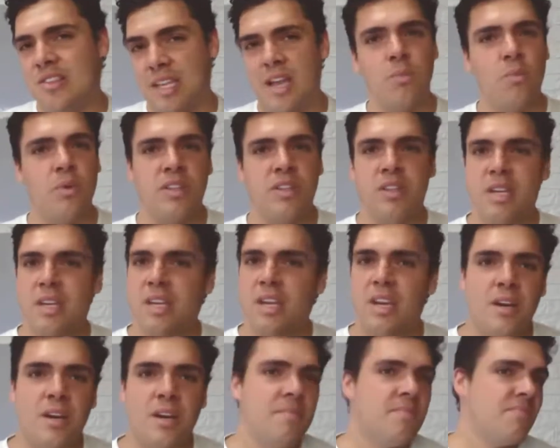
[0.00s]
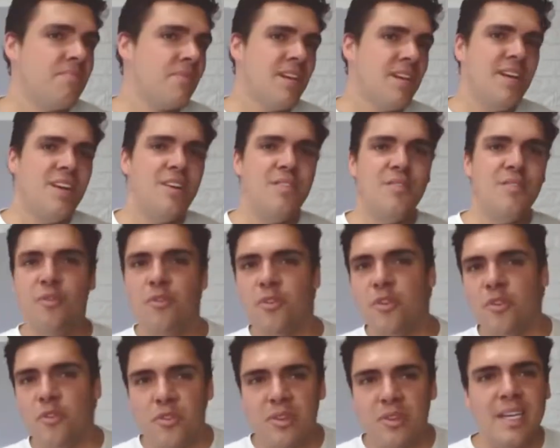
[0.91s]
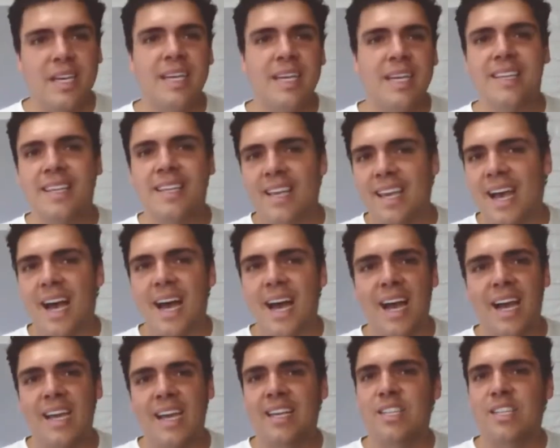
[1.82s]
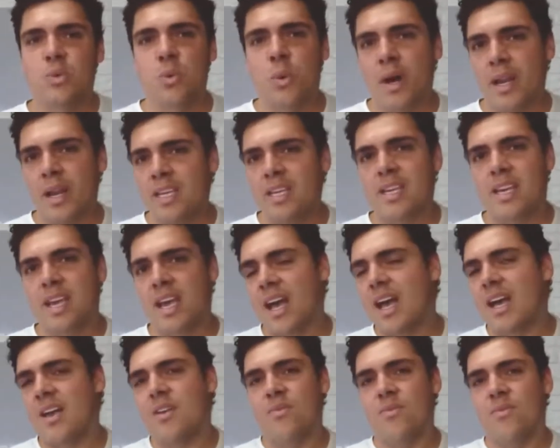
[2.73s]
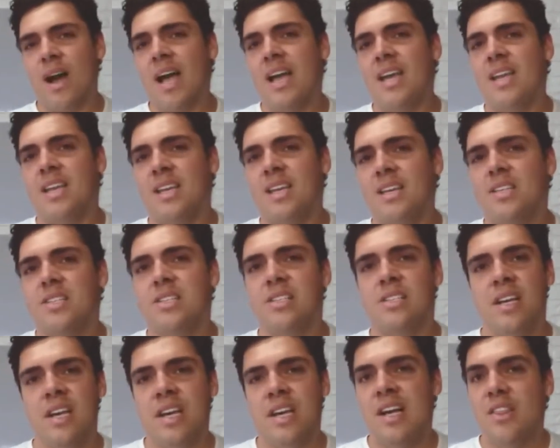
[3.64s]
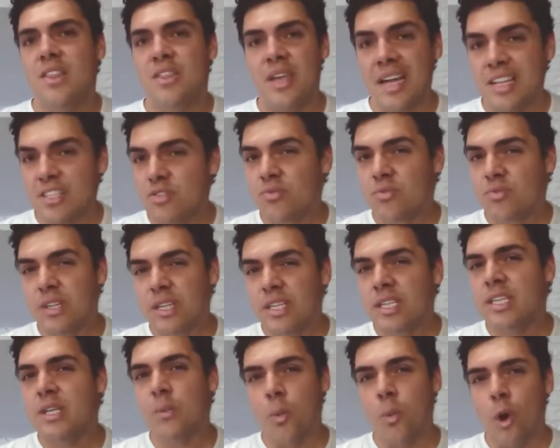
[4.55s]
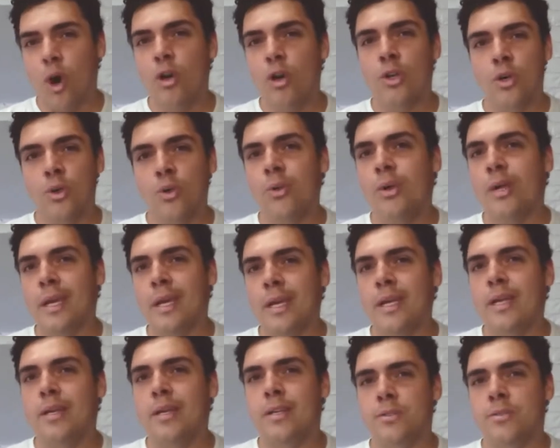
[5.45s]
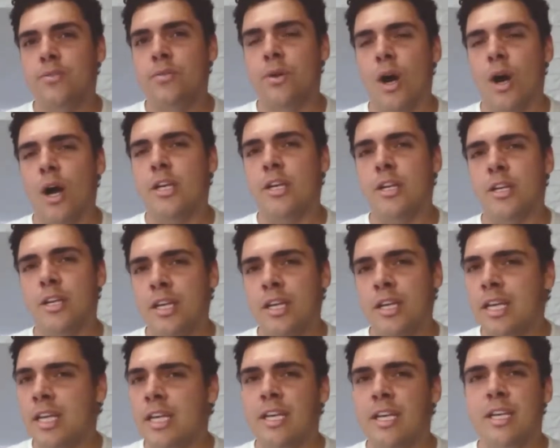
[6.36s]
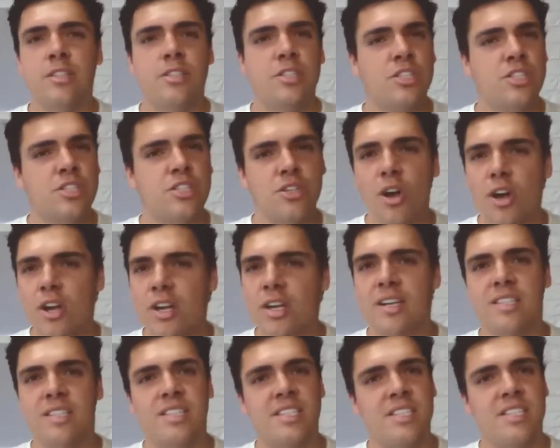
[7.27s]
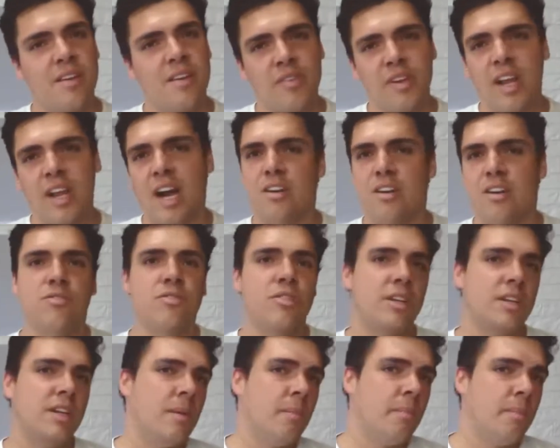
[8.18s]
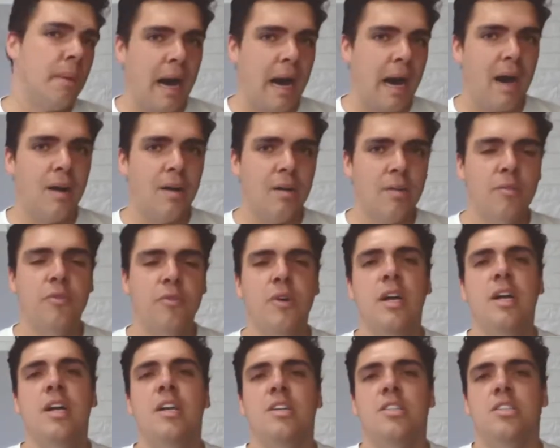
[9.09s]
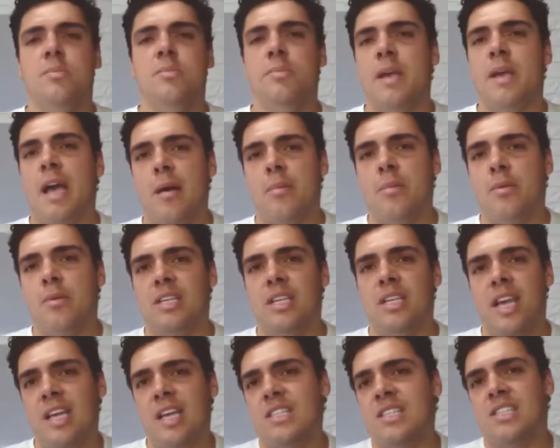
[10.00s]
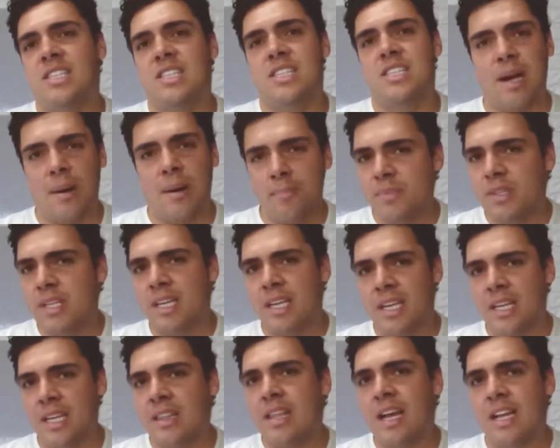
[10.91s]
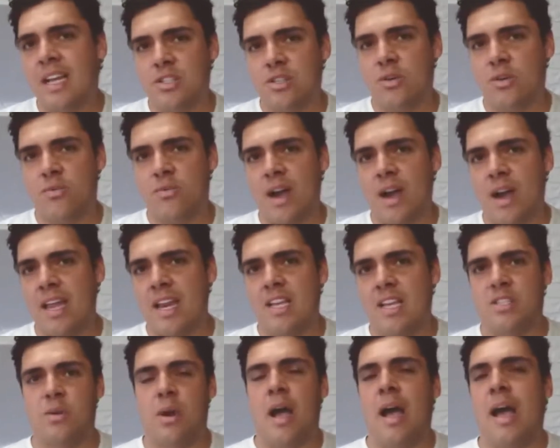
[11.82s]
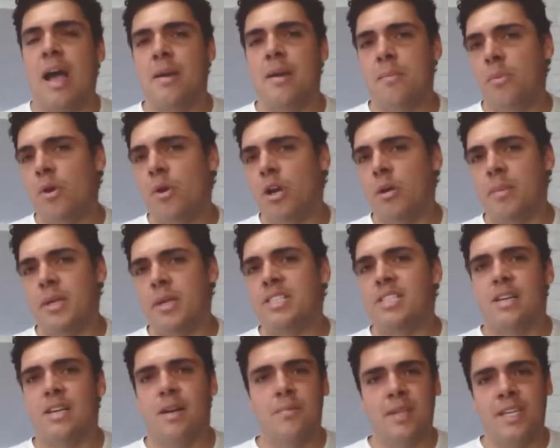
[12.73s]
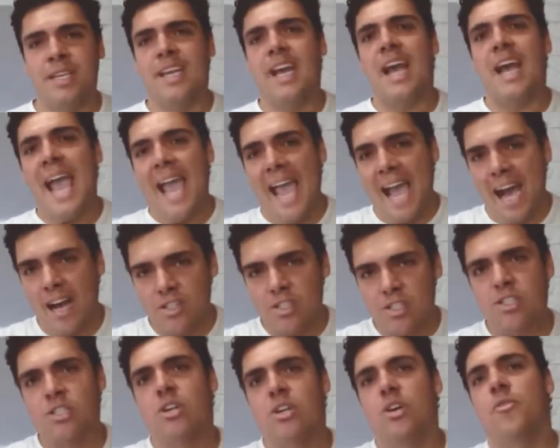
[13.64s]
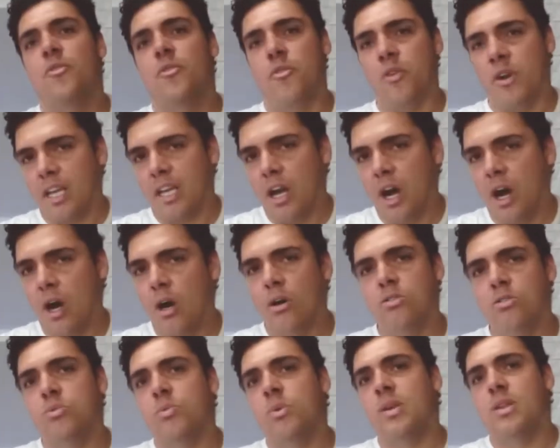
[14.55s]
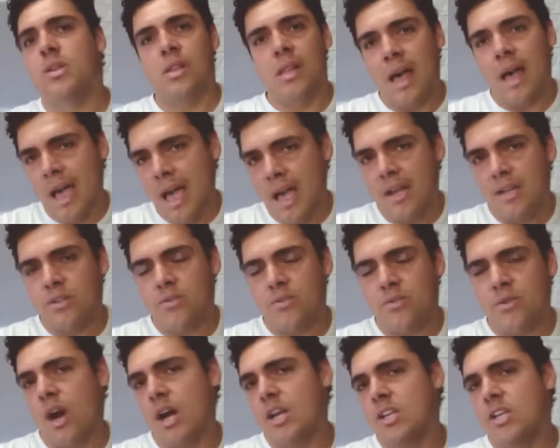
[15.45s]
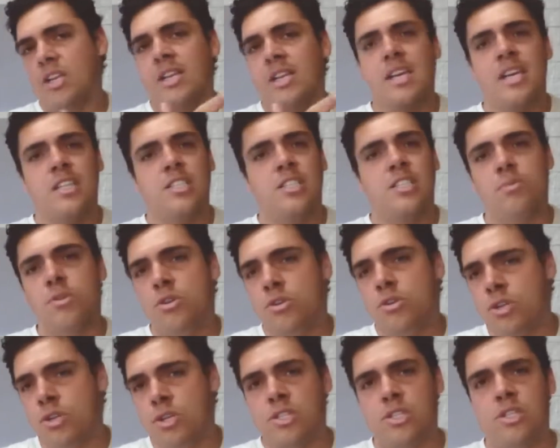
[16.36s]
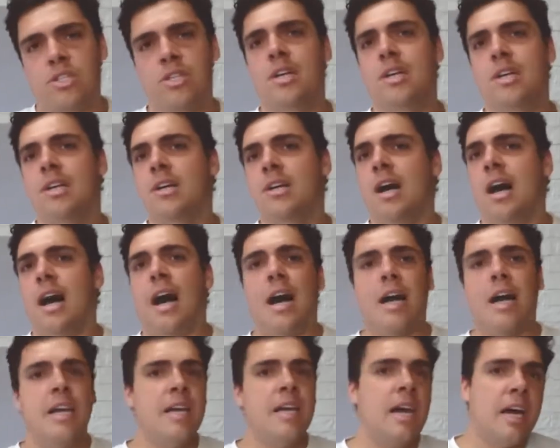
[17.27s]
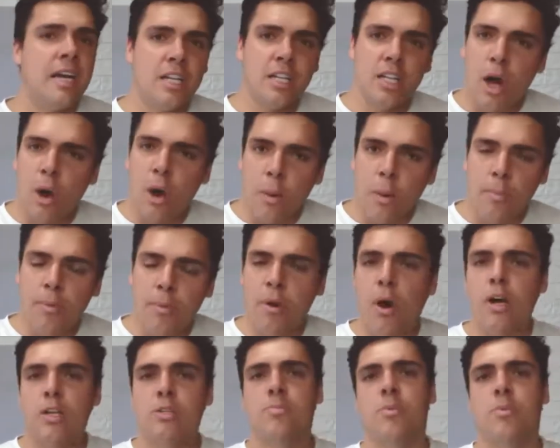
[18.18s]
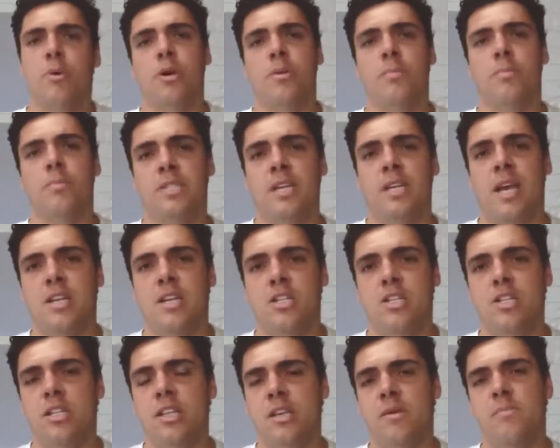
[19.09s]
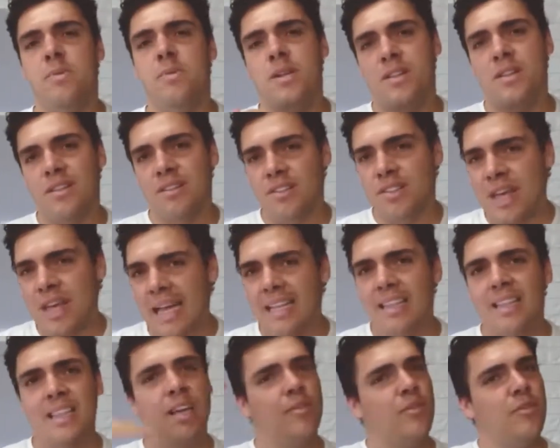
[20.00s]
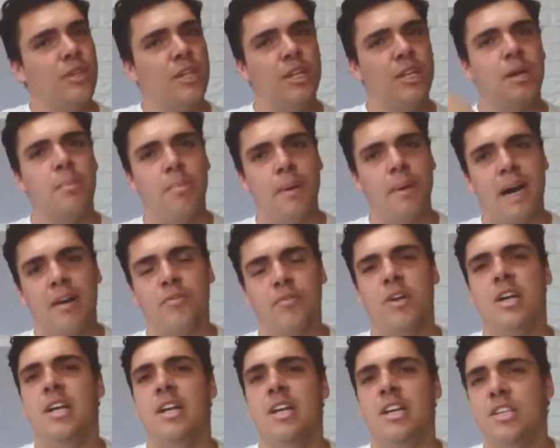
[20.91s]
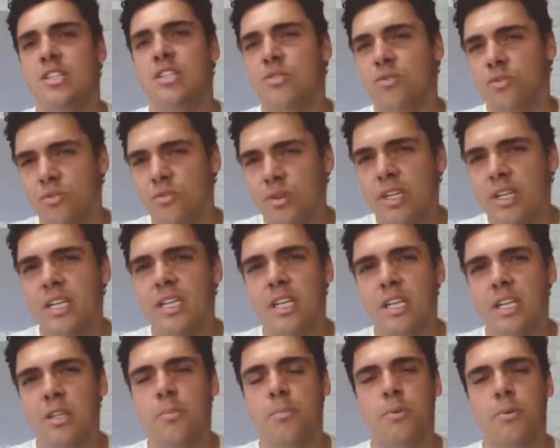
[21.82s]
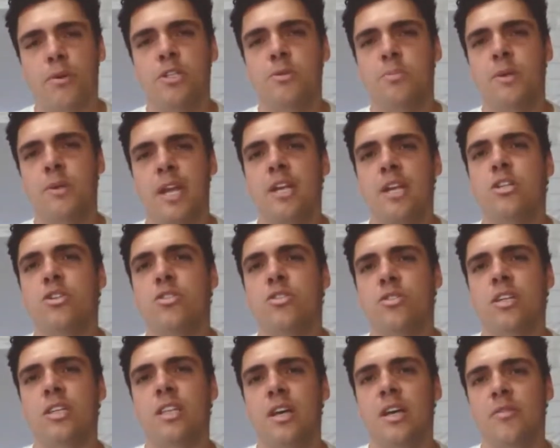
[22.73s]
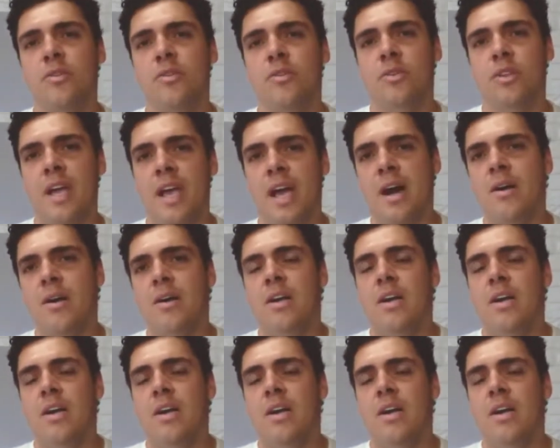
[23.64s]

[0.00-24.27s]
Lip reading: to get within a 15K, 20K radius, that's really what you need, right? You need circa 700 and above to be able to get something in that sort of radius. And what I mean something, house, freehold with land, right? You can get some units at a lower price point potentially, but that level and above is really the Brisbane entry level now.